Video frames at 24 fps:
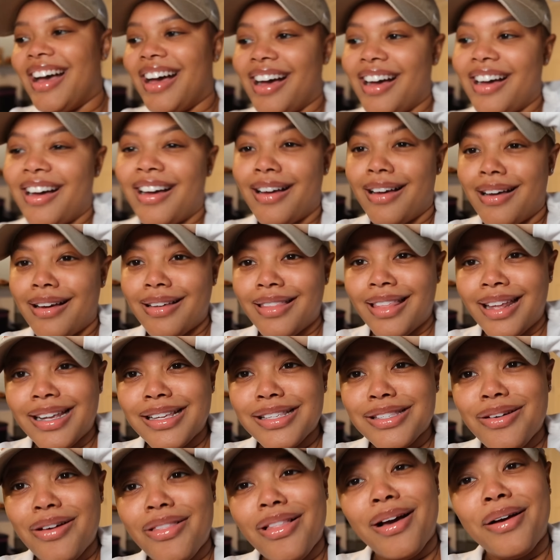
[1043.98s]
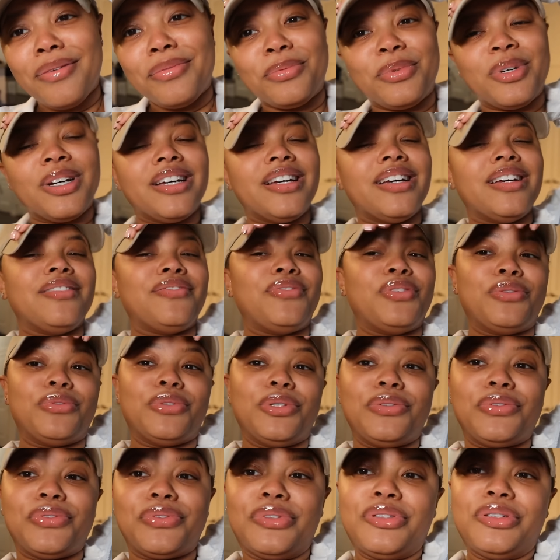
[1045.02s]
Oh, that is all I want, for
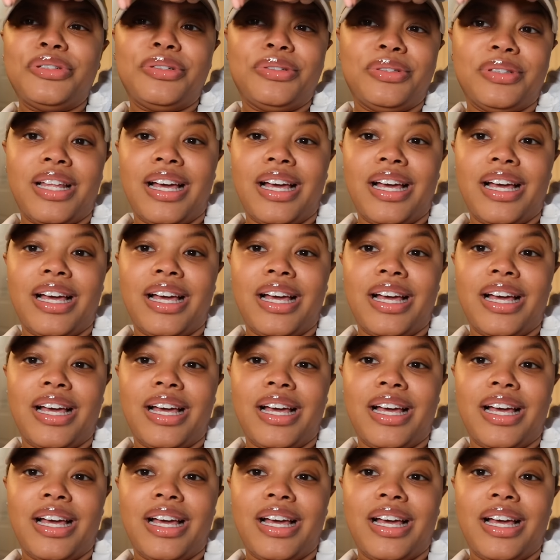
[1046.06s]
real, for real.